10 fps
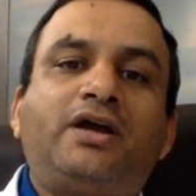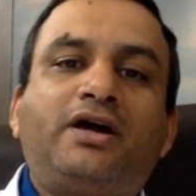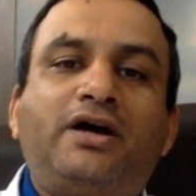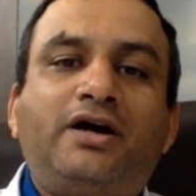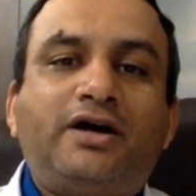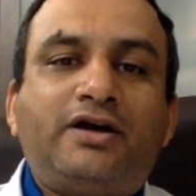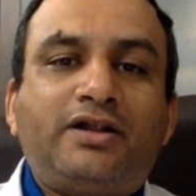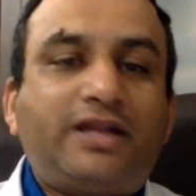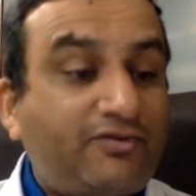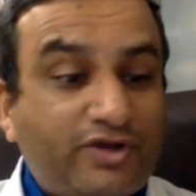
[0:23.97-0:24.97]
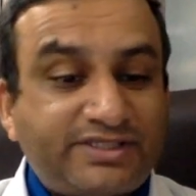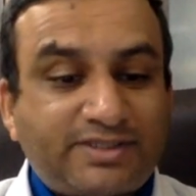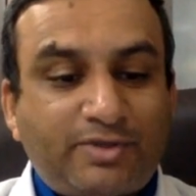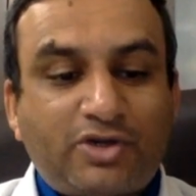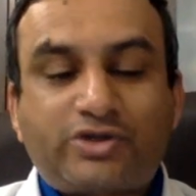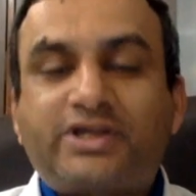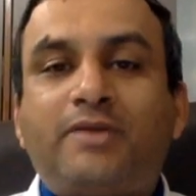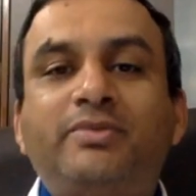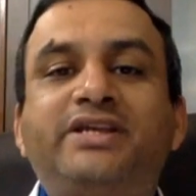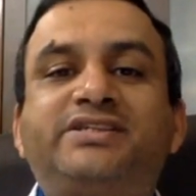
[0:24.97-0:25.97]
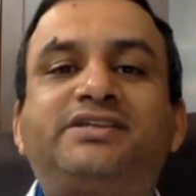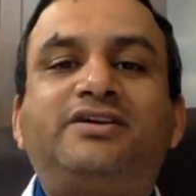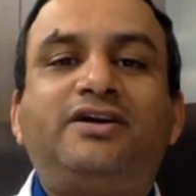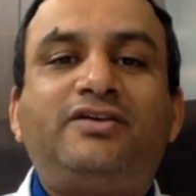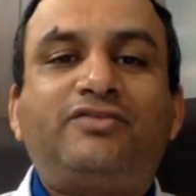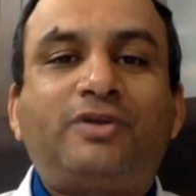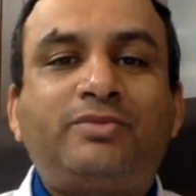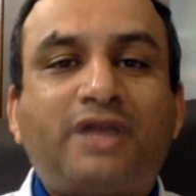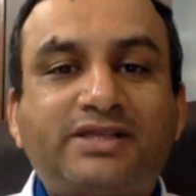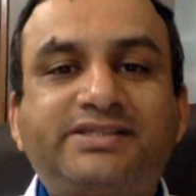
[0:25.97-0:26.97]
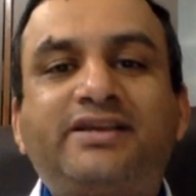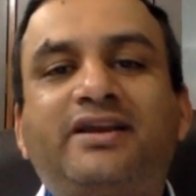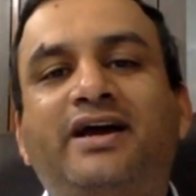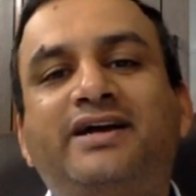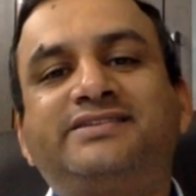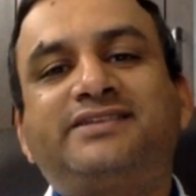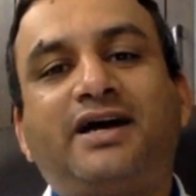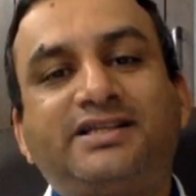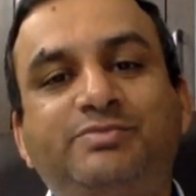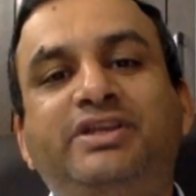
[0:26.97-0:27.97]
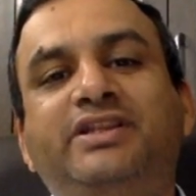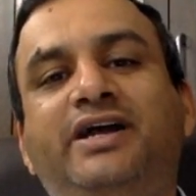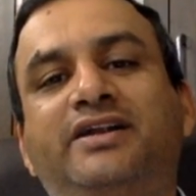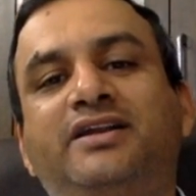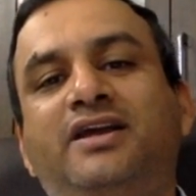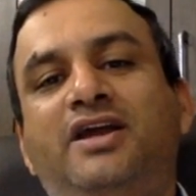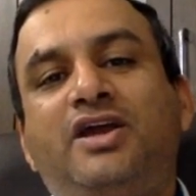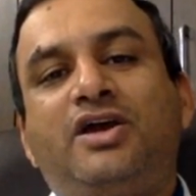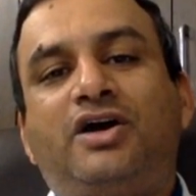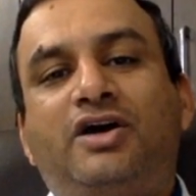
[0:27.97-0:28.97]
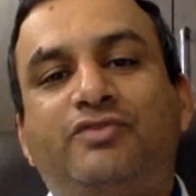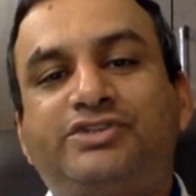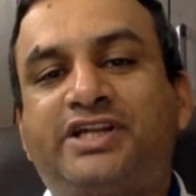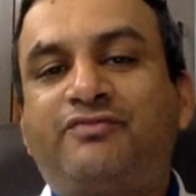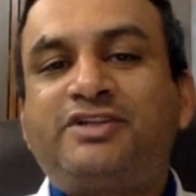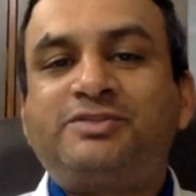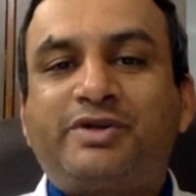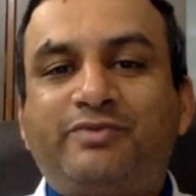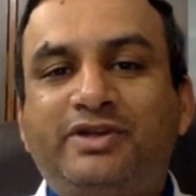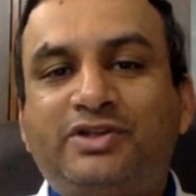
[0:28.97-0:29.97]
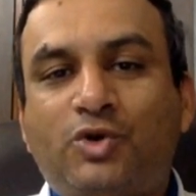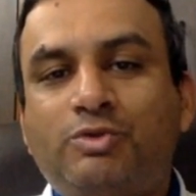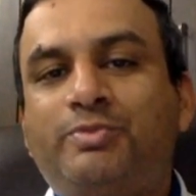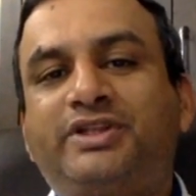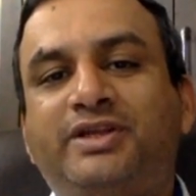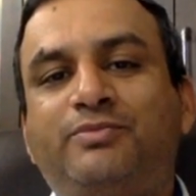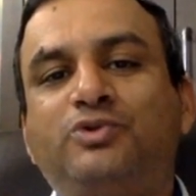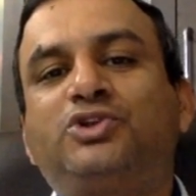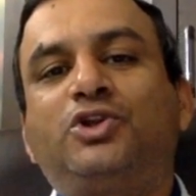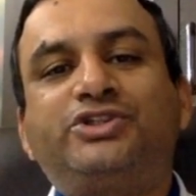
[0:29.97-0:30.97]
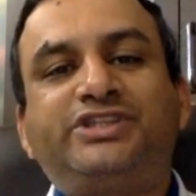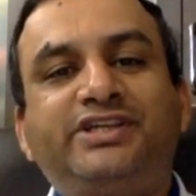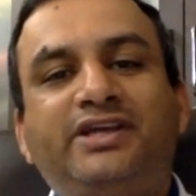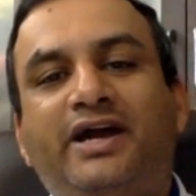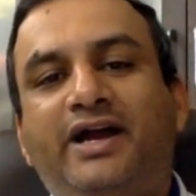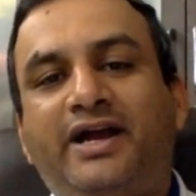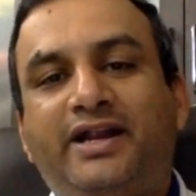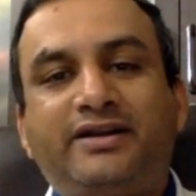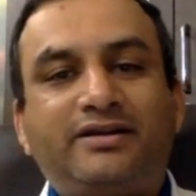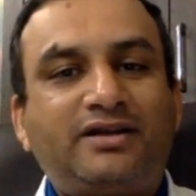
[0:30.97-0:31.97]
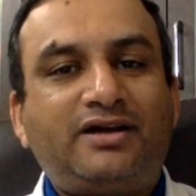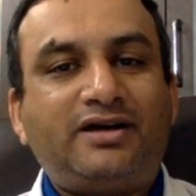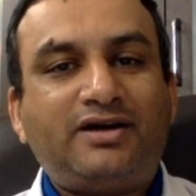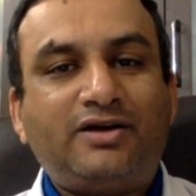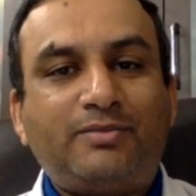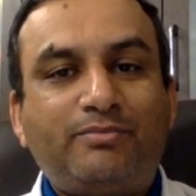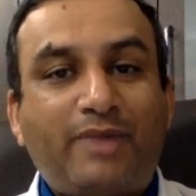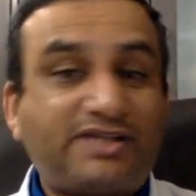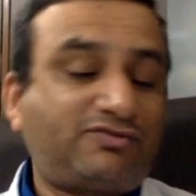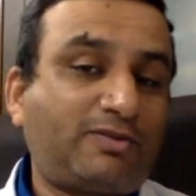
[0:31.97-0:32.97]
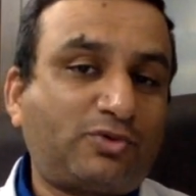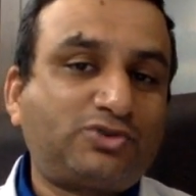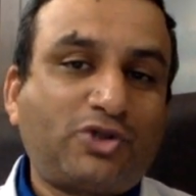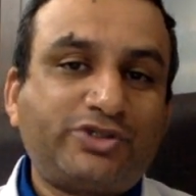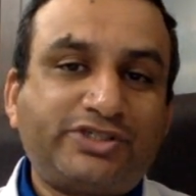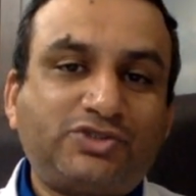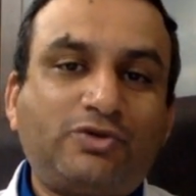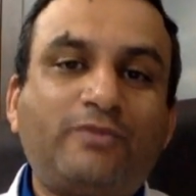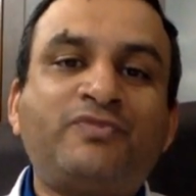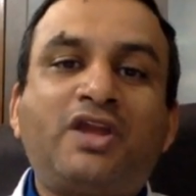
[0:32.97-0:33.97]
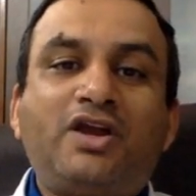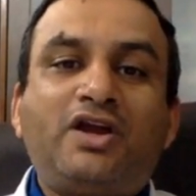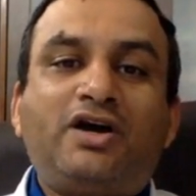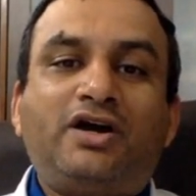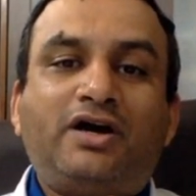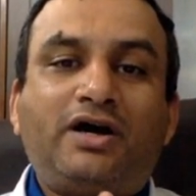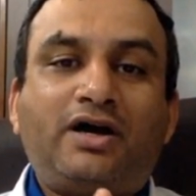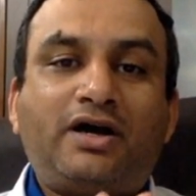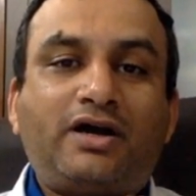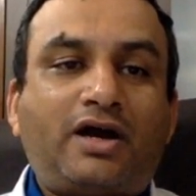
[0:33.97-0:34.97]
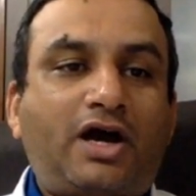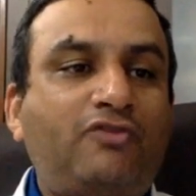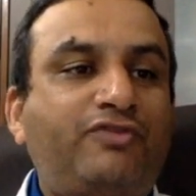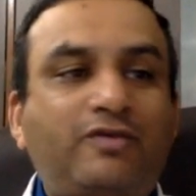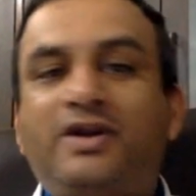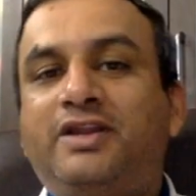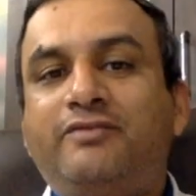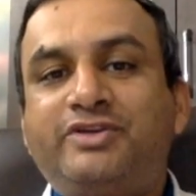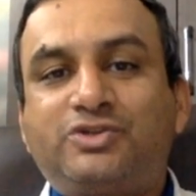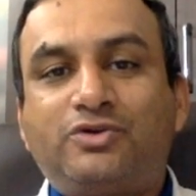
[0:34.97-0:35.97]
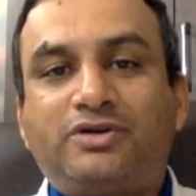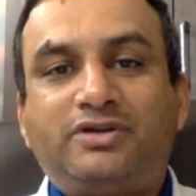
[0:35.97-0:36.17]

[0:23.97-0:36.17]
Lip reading: Like for example, Dr. Kamlesh from Nasik has asked me that what's the difference between homeopathic posology and Bach-Flower posology. So, uh, how frequently we should